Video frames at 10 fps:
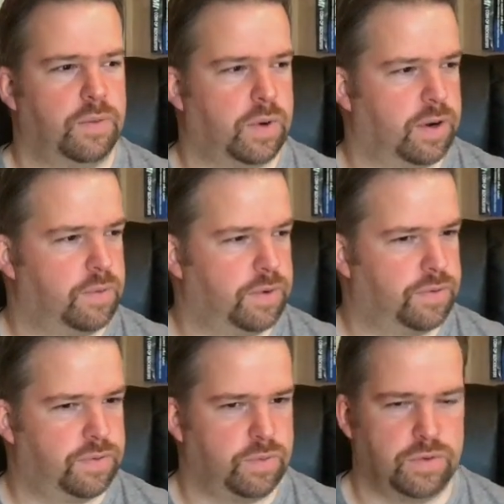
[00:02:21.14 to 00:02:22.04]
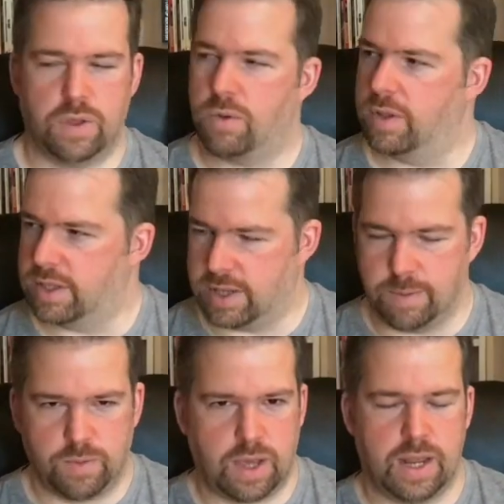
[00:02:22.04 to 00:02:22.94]
We've still got the
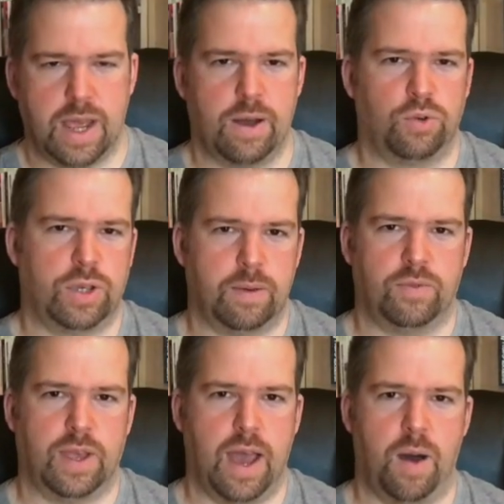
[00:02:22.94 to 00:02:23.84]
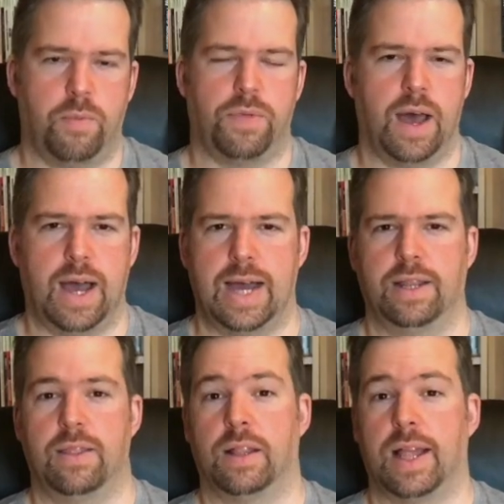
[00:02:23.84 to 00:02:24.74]
same kind of L-shaped setup that I
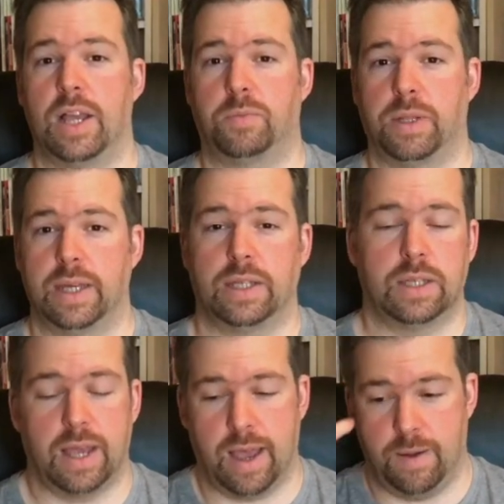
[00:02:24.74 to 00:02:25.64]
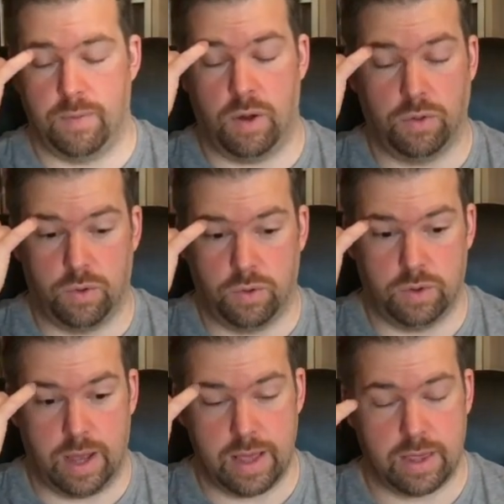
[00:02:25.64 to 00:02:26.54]
had in the last place,
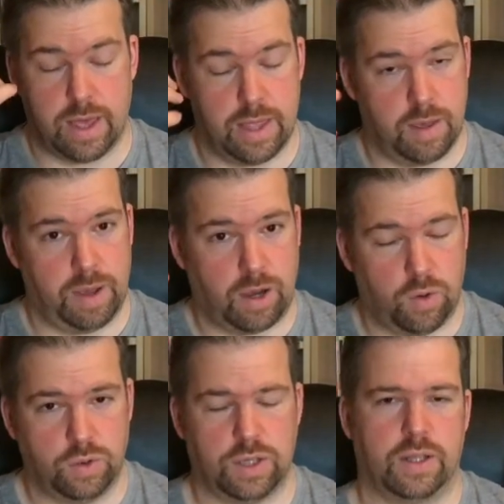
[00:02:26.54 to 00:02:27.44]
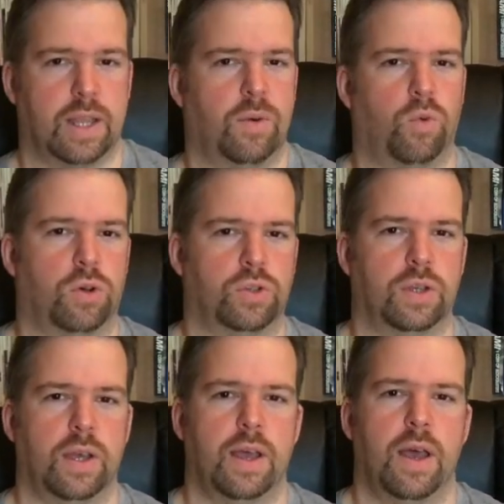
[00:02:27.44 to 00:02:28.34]
although it's a bit cosier than it
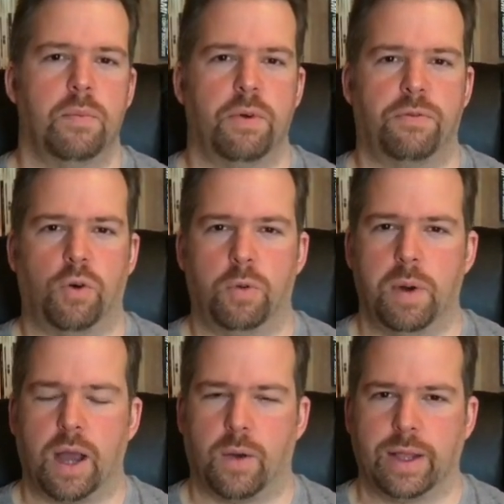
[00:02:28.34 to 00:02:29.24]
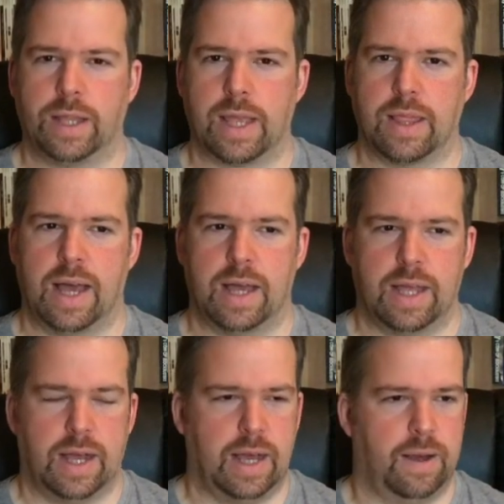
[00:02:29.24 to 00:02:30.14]
was before, but I quite like
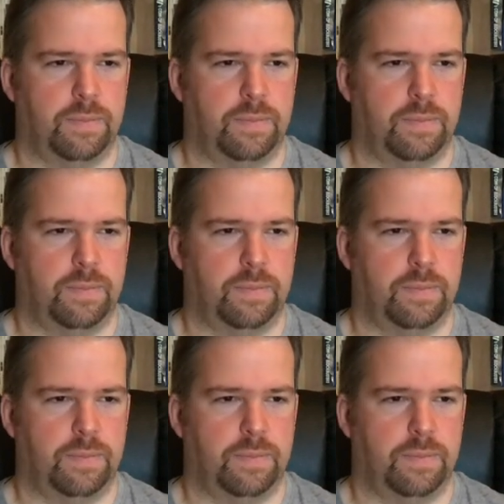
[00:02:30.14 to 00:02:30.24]
that.